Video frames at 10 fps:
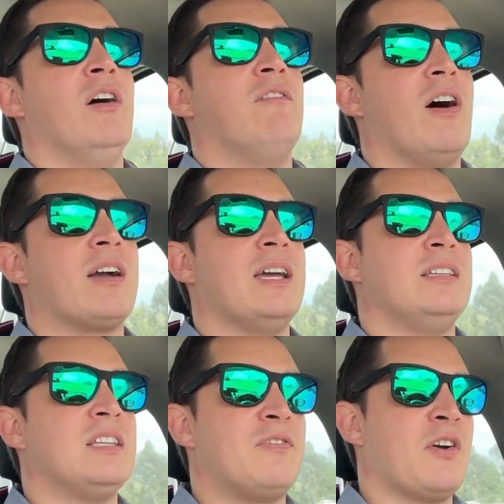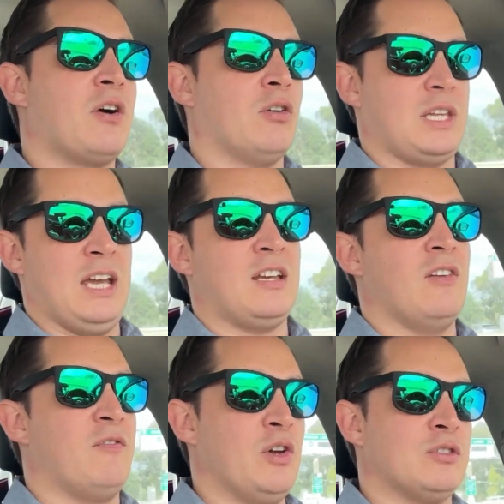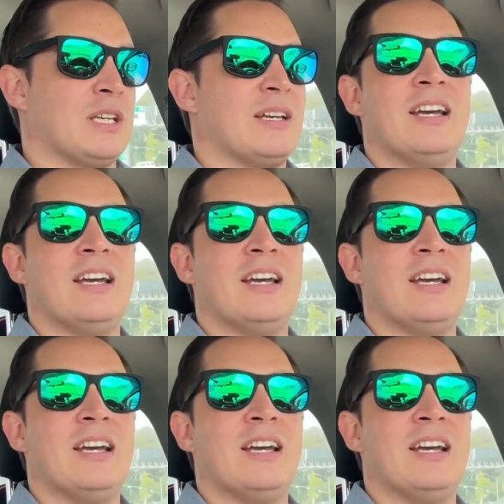fucking difficult and confusing.